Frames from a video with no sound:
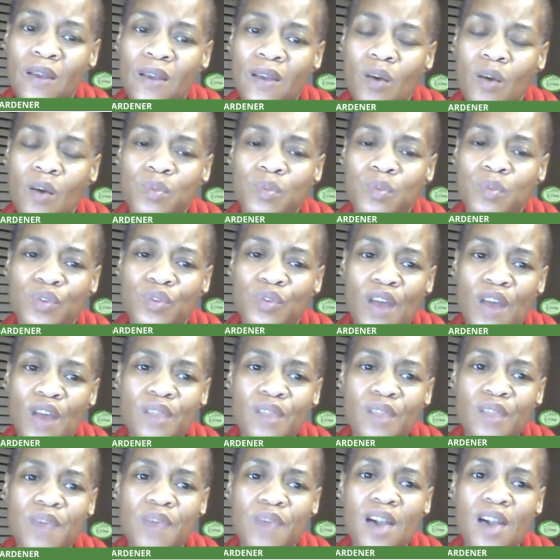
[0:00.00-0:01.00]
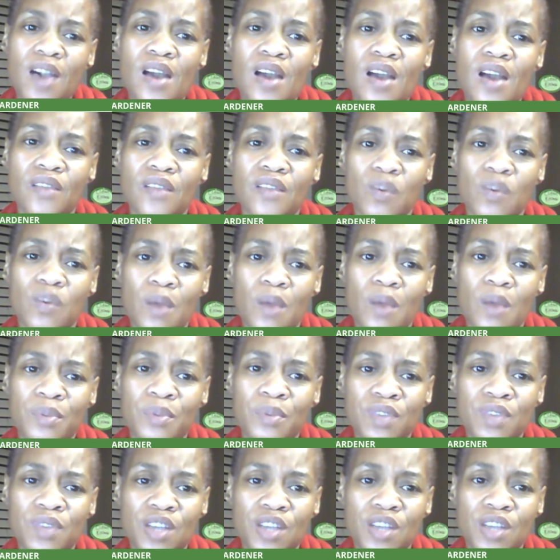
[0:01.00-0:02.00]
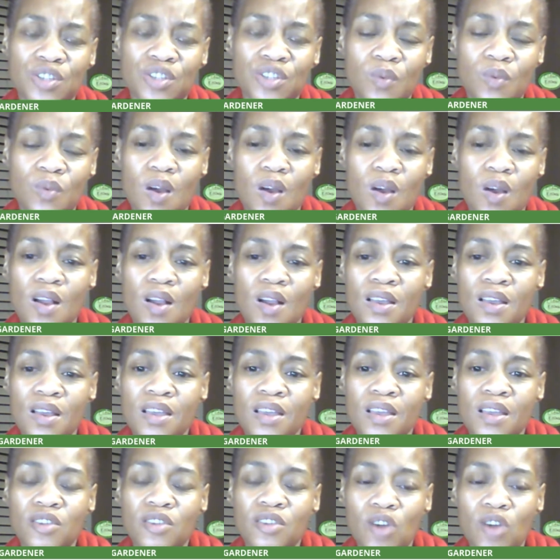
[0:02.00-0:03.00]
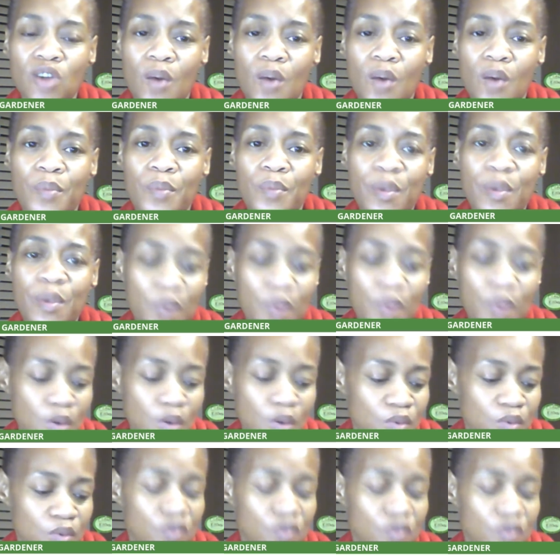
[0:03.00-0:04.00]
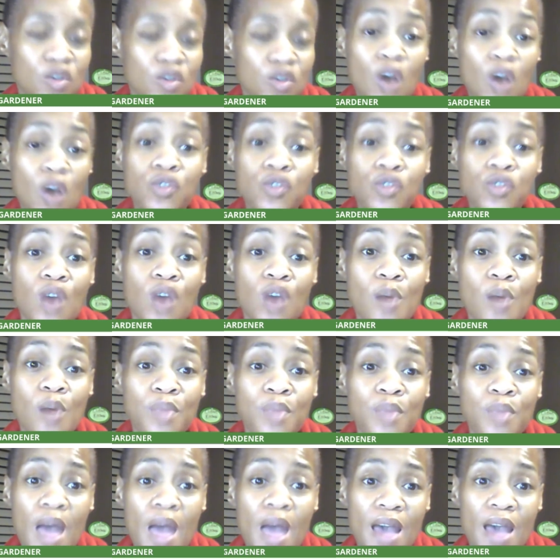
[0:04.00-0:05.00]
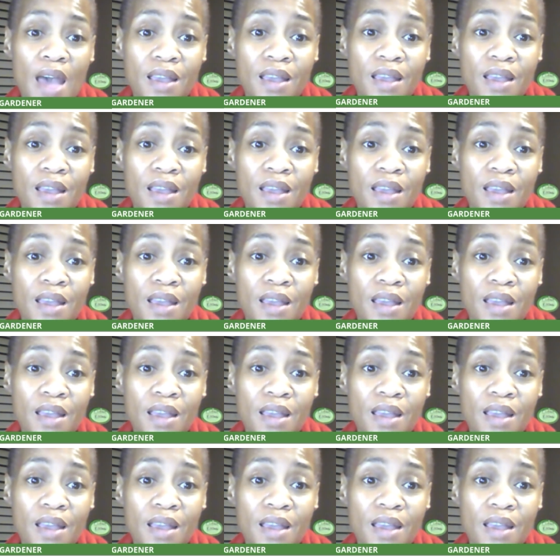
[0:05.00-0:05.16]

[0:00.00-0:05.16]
develop that kind of a reputation where, people know you don't play.